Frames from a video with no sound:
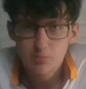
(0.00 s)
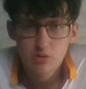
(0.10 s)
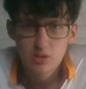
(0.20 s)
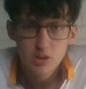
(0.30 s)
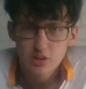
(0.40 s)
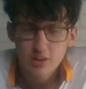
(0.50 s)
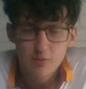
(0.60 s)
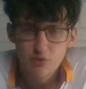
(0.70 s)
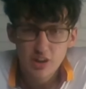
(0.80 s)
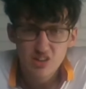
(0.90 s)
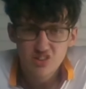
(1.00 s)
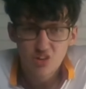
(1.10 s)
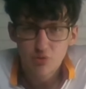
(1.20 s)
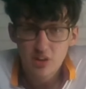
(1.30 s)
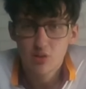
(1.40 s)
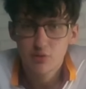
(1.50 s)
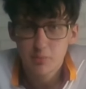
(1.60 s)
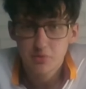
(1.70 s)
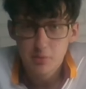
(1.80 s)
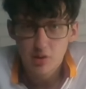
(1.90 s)
but they didn't think nothing of
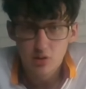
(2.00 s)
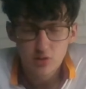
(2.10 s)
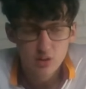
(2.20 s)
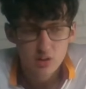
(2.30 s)
him, to be honest.